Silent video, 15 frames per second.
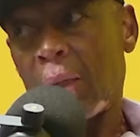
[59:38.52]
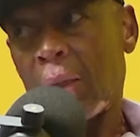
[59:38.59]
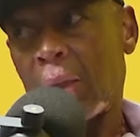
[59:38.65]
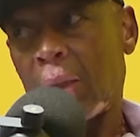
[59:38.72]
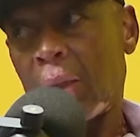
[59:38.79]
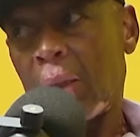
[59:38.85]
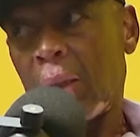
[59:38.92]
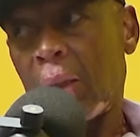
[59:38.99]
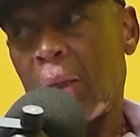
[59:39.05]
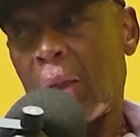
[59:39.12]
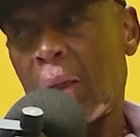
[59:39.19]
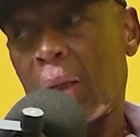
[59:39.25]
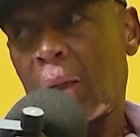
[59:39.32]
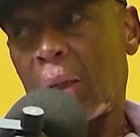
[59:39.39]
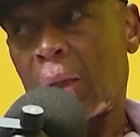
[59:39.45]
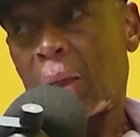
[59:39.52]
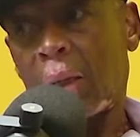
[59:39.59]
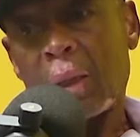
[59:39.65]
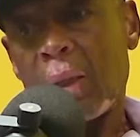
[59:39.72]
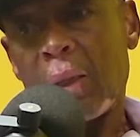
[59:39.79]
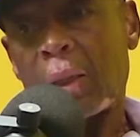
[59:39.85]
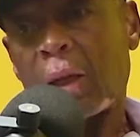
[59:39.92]
Yeah.
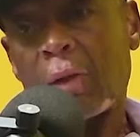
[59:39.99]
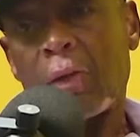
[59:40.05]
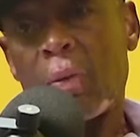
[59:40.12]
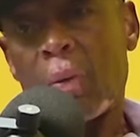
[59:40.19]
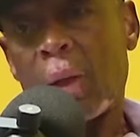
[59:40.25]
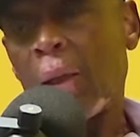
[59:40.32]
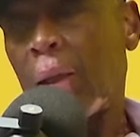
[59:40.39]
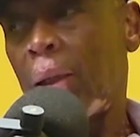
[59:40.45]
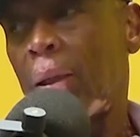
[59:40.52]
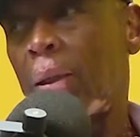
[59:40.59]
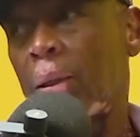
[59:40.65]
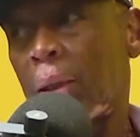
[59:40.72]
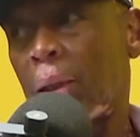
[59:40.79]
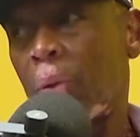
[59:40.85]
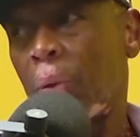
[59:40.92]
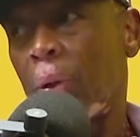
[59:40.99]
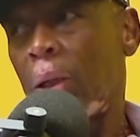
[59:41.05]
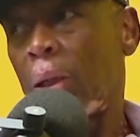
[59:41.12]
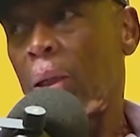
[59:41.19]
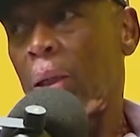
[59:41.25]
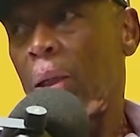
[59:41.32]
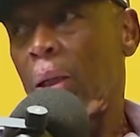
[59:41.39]
Any given one, they win
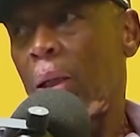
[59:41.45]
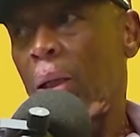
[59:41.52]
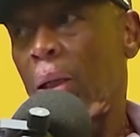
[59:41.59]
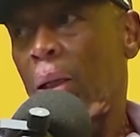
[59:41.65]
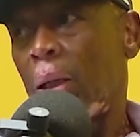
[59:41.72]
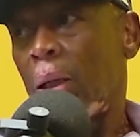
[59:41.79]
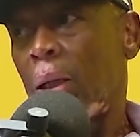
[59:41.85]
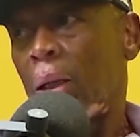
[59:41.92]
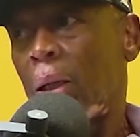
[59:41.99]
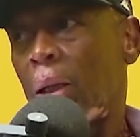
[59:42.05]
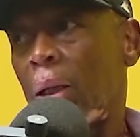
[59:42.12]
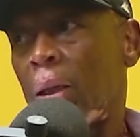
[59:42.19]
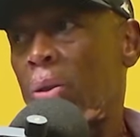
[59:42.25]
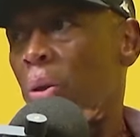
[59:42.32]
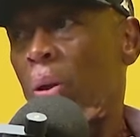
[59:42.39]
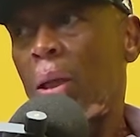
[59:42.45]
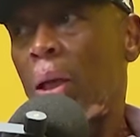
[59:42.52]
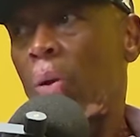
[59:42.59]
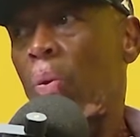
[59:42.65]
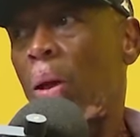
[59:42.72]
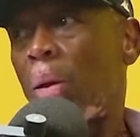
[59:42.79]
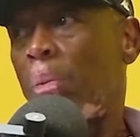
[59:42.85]
it. It's not like
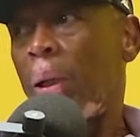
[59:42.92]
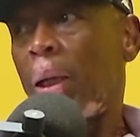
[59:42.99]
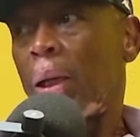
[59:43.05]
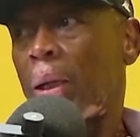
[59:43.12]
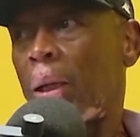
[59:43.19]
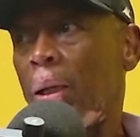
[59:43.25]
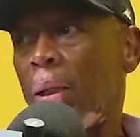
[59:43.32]
we are back. Eh?